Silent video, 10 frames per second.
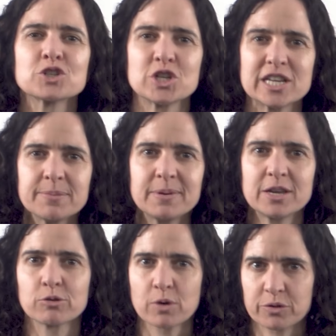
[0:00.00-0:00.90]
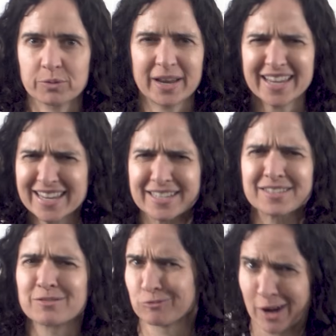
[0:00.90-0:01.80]
GDP growth rate
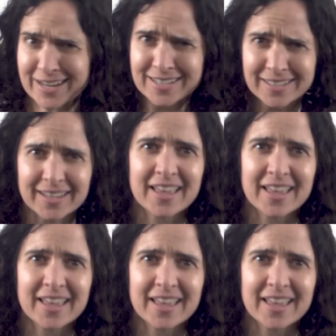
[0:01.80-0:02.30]
is, right?